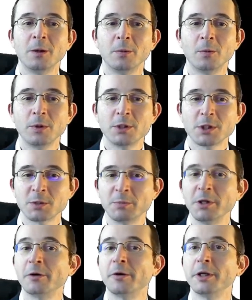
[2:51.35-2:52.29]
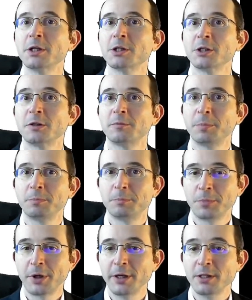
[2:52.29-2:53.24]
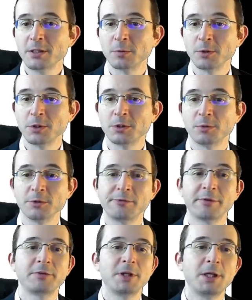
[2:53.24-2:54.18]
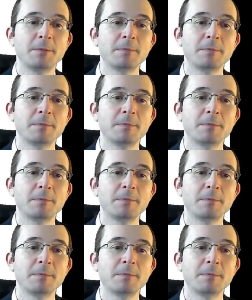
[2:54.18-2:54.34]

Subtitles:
would just be our initial price, which was 50,